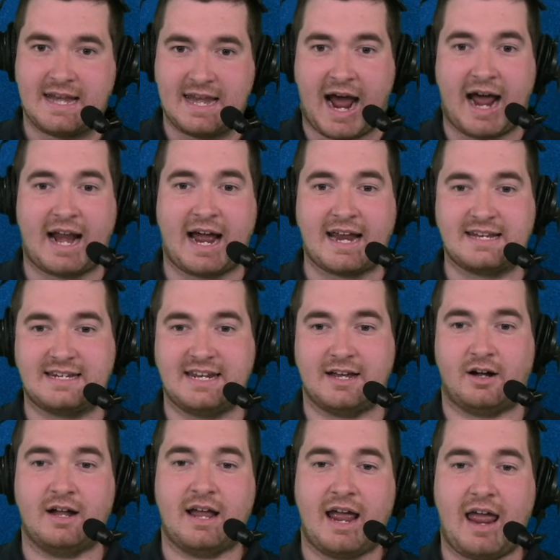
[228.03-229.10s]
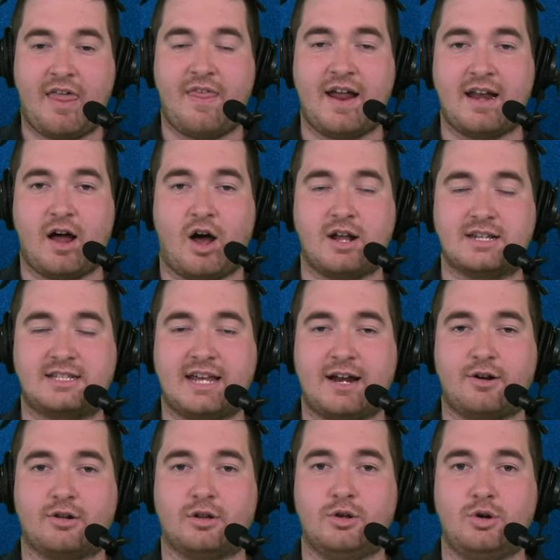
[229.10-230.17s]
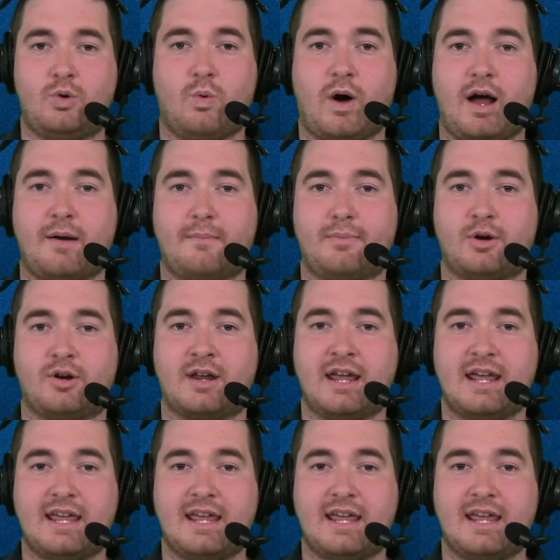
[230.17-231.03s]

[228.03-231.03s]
Not ideal. And then center Luke Wattenberg,